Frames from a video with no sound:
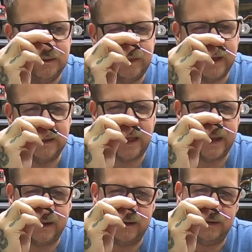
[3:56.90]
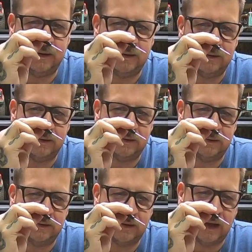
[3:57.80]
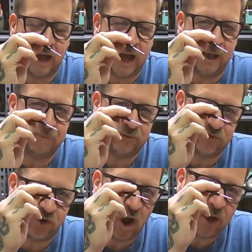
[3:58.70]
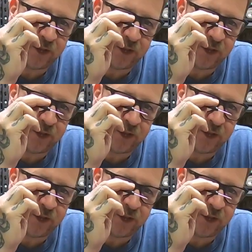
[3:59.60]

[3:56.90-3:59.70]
that like I'm strong